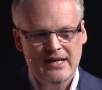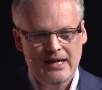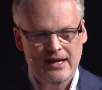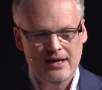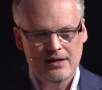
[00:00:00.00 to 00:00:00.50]

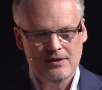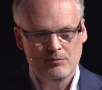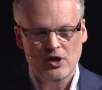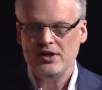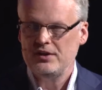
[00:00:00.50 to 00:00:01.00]
and
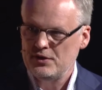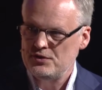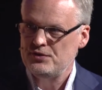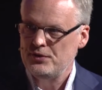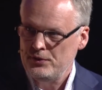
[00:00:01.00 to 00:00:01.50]
market
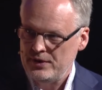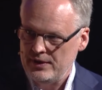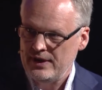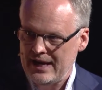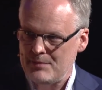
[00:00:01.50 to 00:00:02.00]
those through
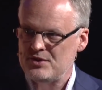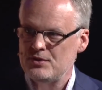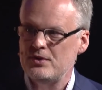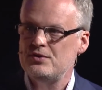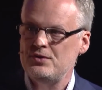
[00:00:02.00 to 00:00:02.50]
the app
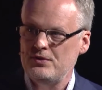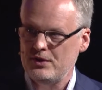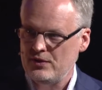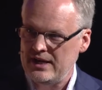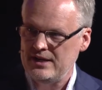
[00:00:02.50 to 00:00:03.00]
store to the
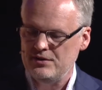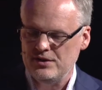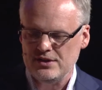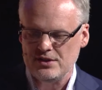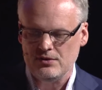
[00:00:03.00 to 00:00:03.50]
credit
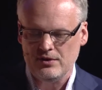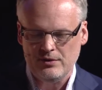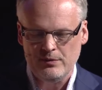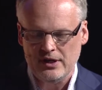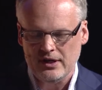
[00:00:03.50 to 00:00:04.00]
unions in North
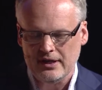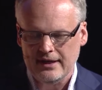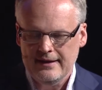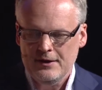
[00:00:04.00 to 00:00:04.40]
America.